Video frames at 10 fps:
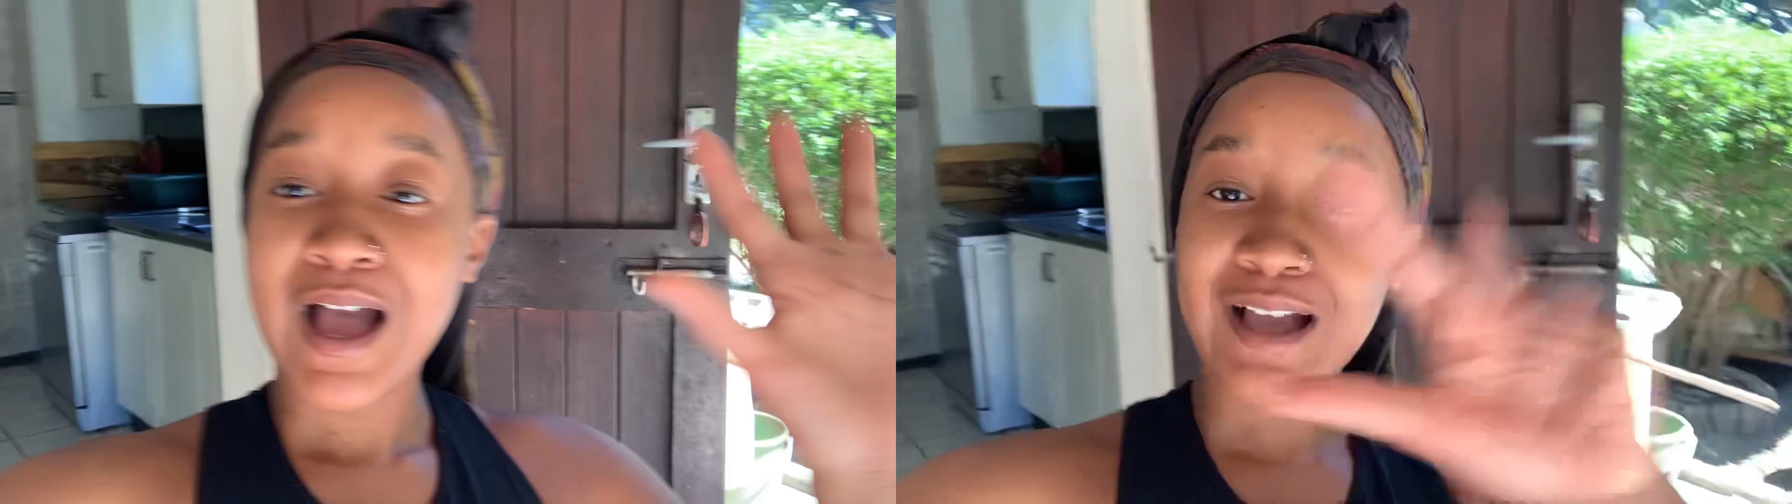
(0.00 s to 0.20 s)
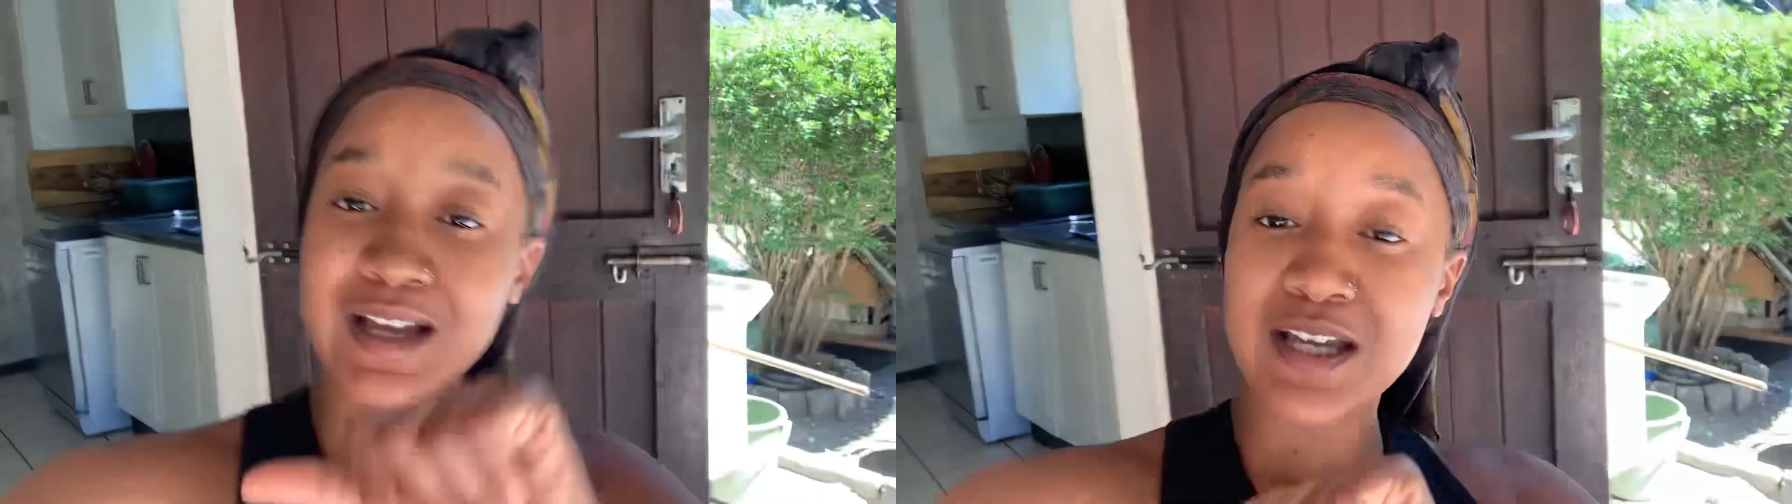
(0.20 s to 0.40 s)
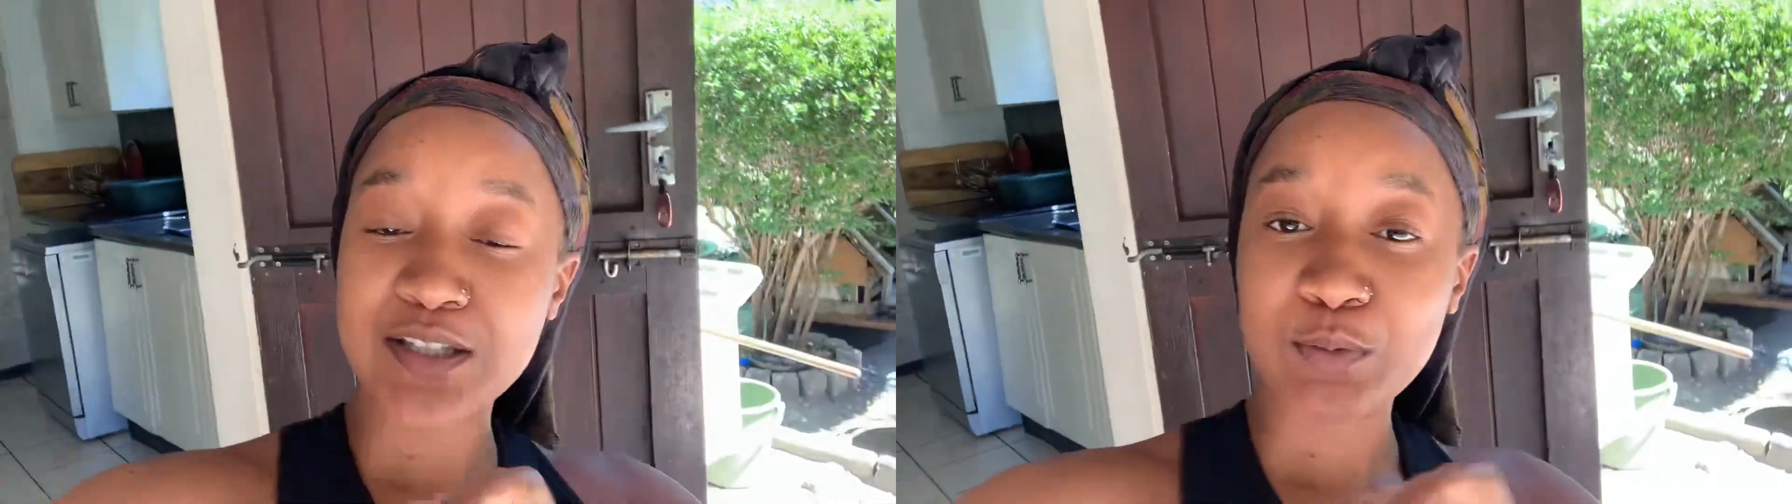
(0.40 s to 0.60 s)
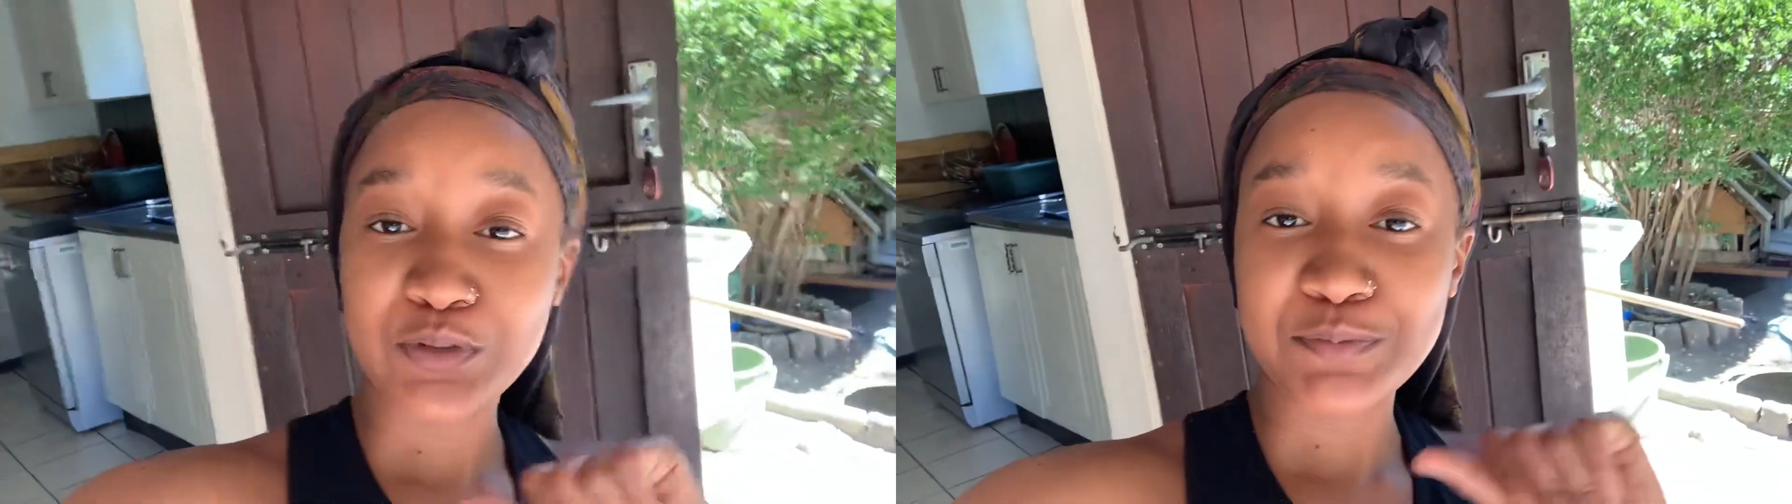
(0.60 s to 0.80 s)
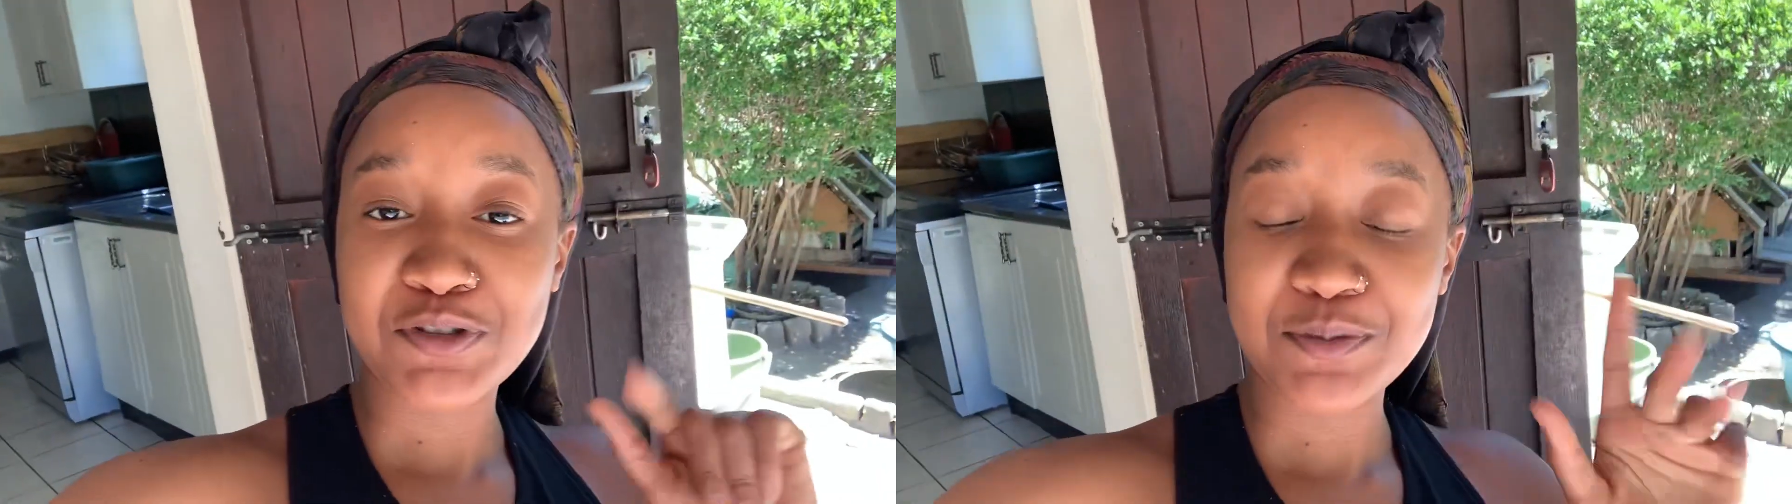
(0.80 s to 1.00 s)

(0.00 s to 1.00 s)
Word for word: Hi guys, welcome to